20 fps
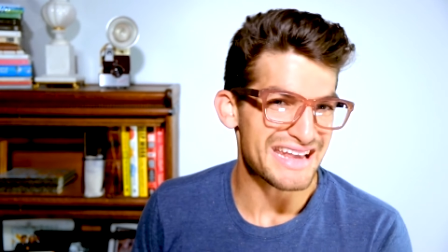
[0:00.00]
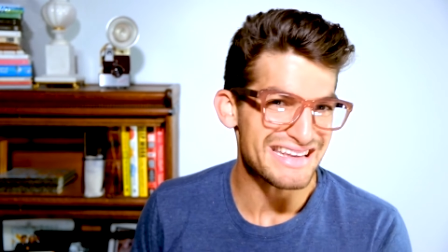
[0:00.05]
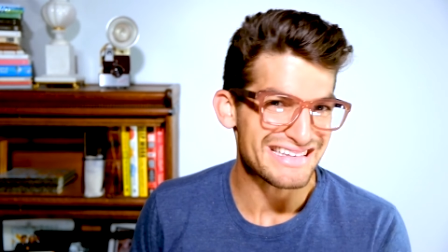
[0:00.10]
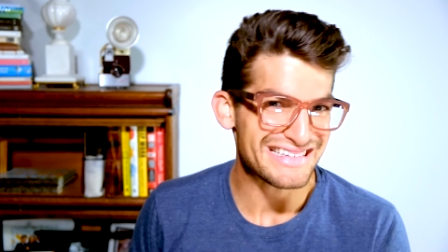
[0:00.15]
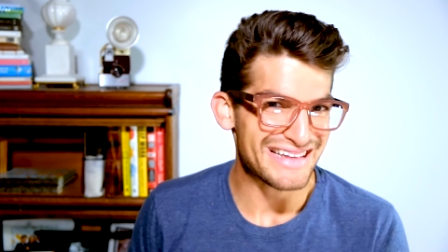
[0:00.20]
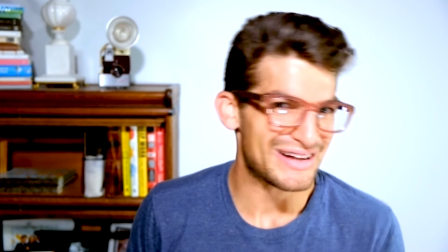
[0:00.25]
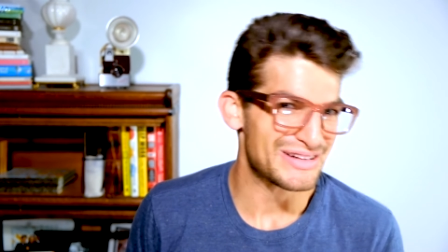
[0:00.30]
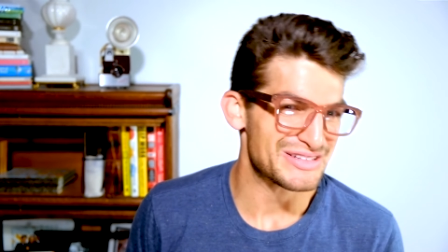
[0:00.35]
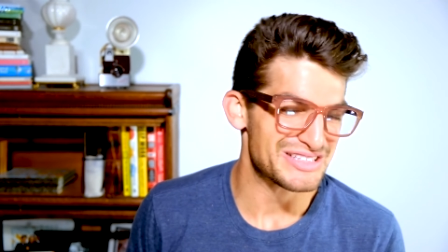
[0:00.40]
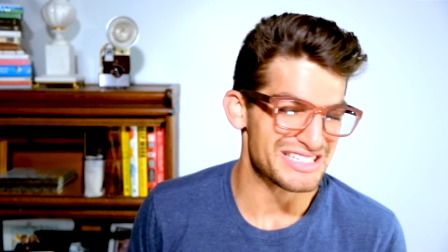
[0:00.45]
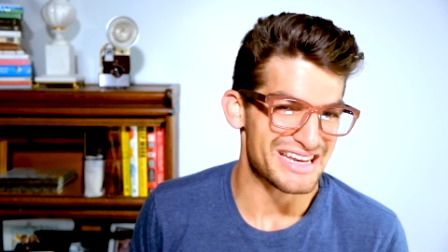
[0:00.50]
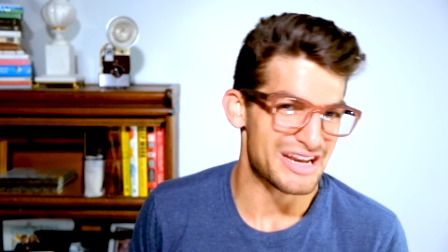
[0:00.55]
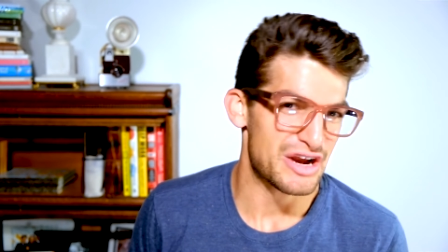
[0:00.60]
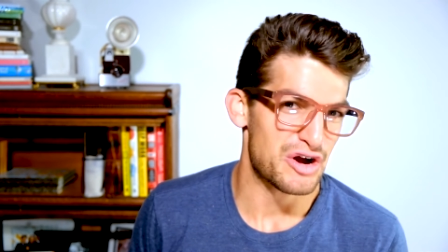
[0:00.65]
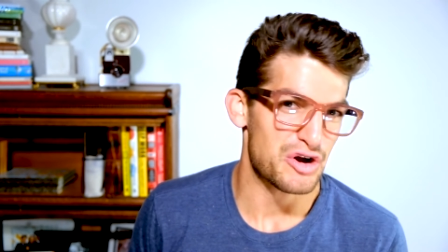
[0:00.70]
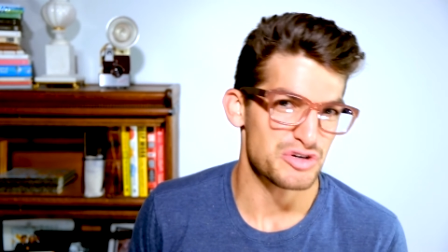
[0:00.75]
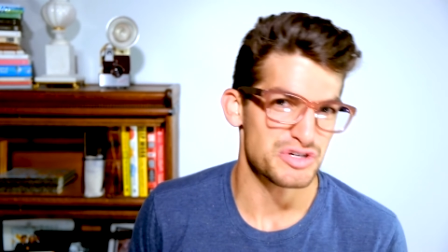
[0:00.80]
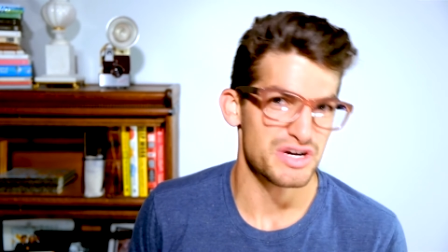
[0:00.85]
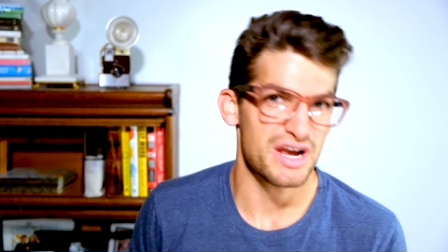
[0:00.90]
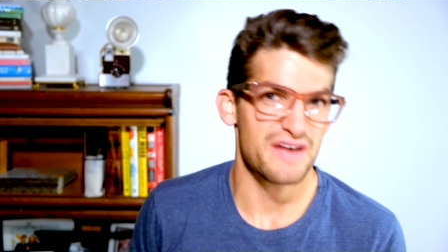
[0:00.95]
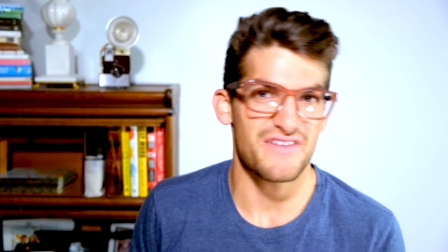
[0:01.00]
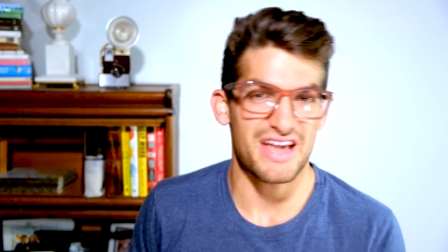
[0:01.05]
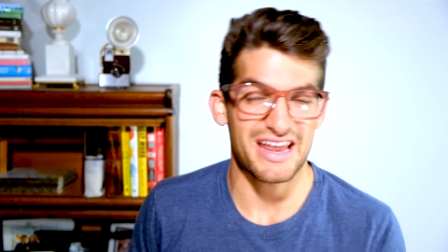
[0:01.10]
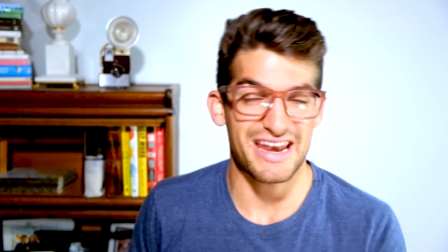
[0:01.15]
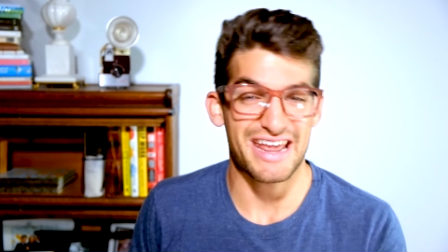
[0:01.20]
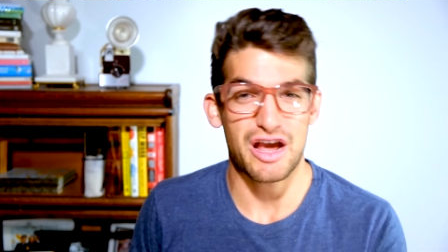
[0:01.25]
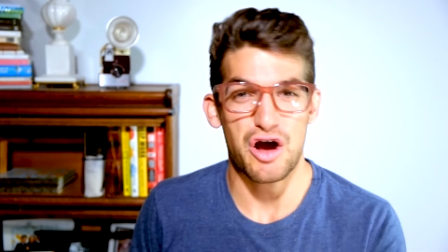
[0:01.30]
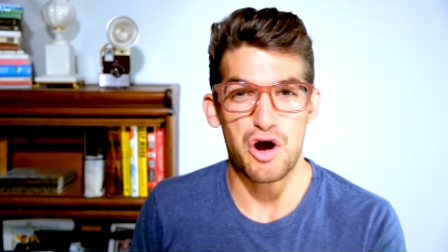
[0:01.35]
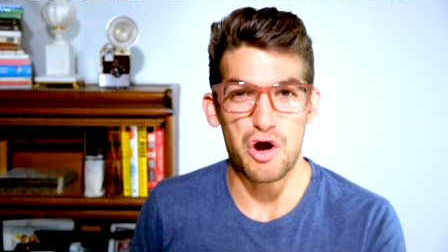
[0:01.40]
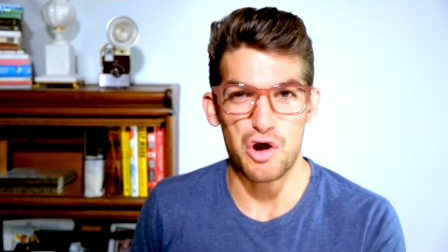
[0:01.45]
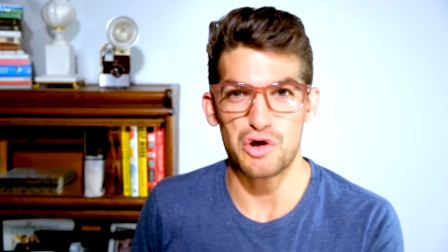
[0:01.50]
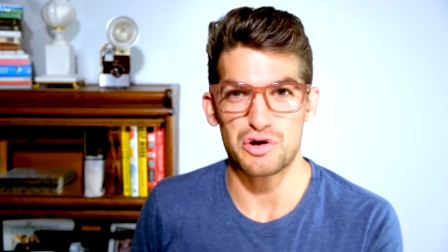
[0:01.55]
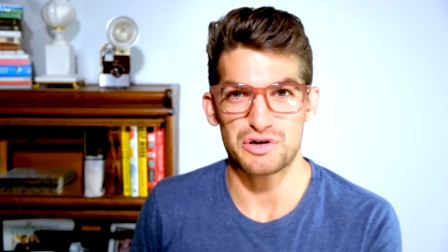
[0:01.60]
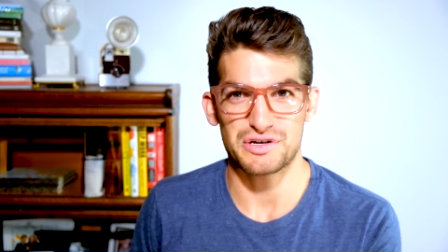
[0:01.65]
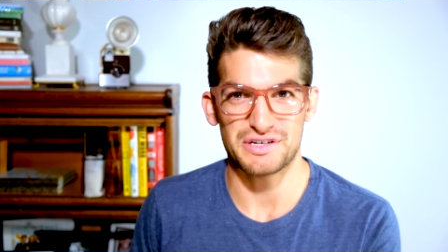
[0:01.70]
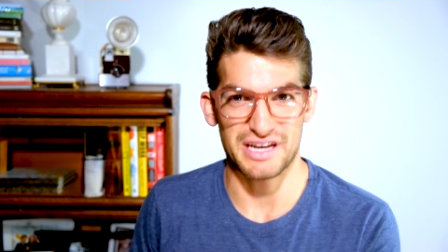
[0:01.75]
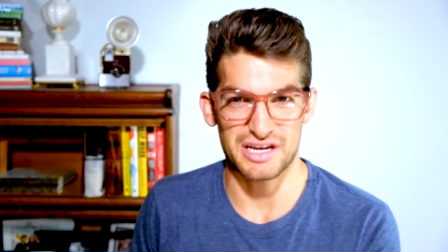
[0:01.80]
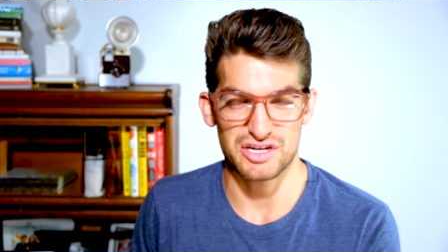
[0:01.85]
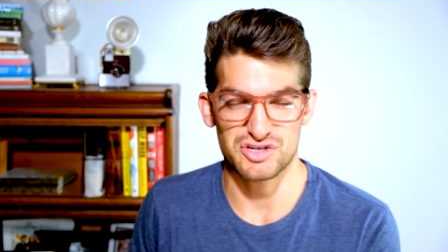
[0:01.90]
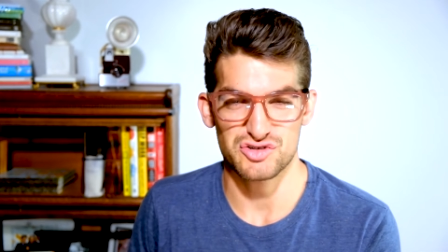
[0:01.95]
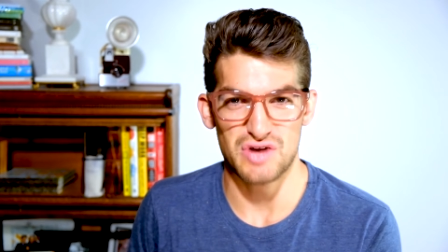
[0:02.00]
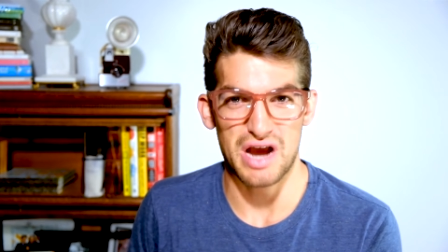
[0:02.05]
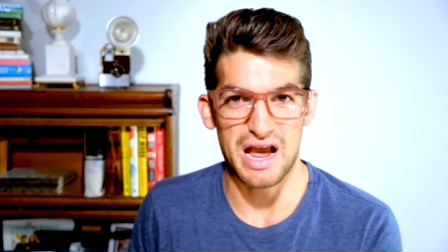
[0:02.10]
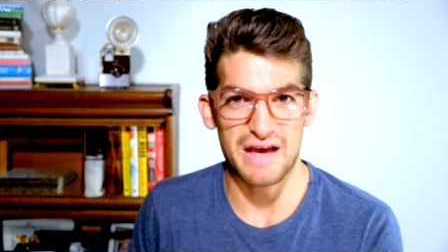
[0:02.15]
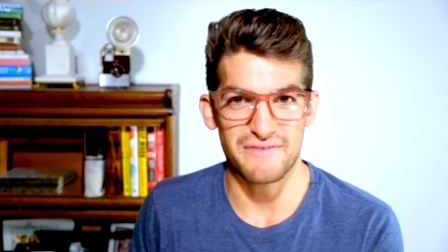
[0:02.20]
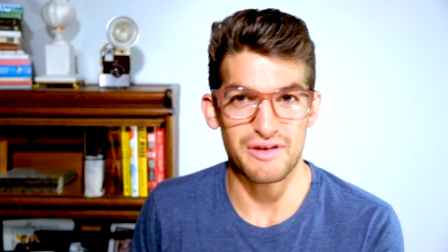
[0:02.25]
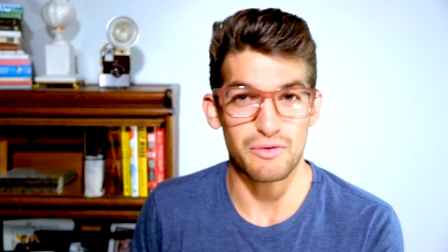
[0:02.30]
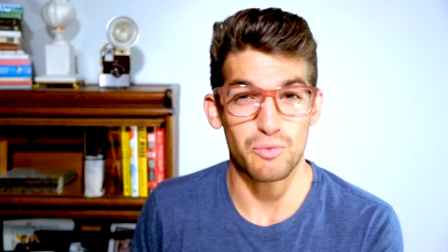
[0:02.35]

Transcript: a solid state hard drive and a hard disk drive,